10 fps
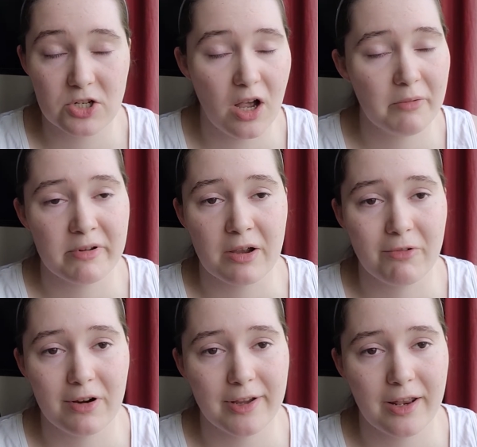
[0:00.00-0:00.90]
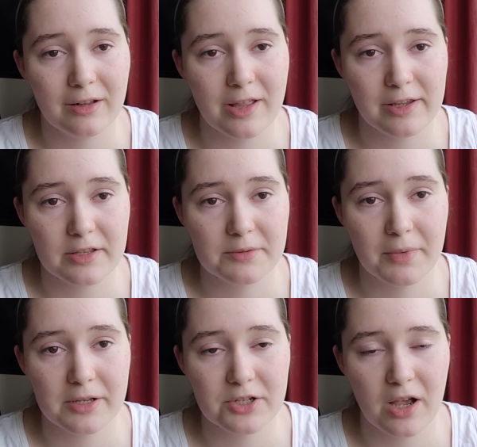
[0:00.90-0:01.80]
job and I work at it like it's
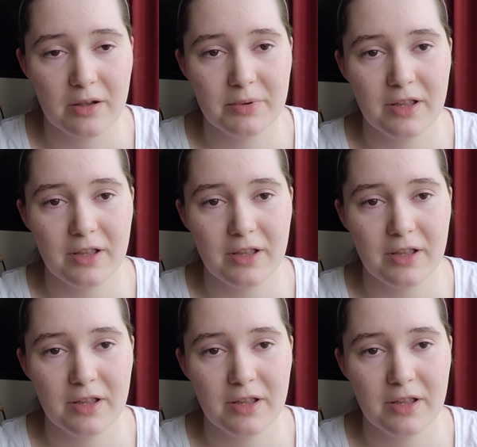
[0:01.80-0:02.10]
my job,